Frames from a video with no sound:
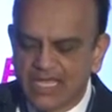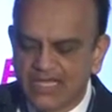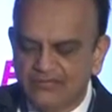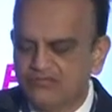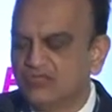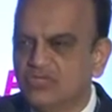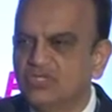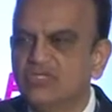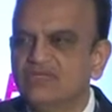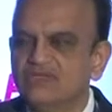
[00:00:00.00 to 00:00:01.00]
And
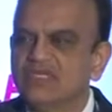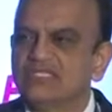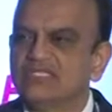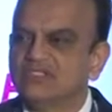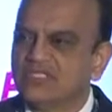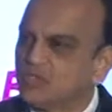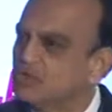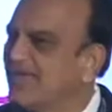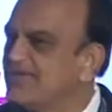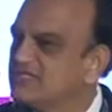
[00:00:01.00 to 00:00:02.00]
the rule of the reason is that
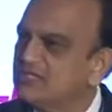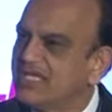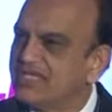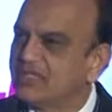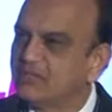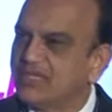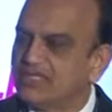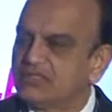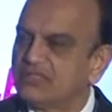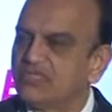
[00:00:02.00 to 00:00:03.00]
you balance the
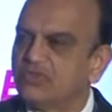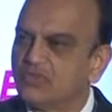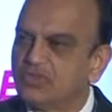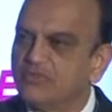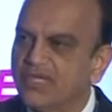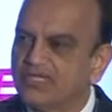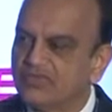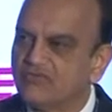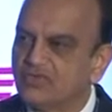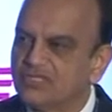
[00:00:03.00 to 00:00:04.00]
anti-competitive and the
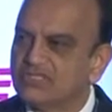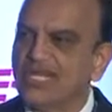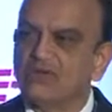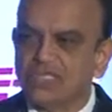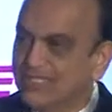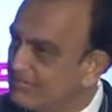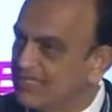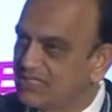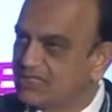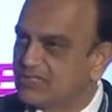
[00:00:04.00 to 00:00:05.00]
pro-competitive forces out and then
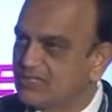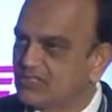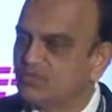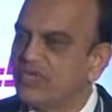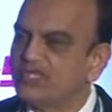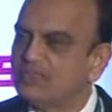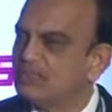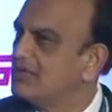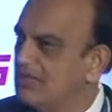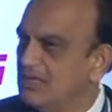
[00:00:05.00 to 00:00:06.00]
make a decision
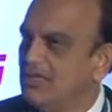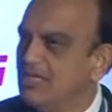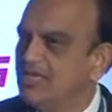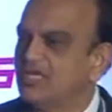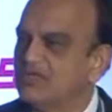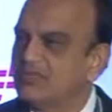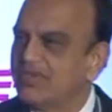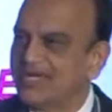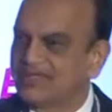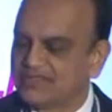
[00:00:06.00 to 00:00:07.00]
whether the
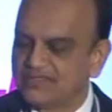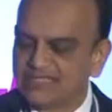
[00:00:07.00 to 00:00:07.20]
practice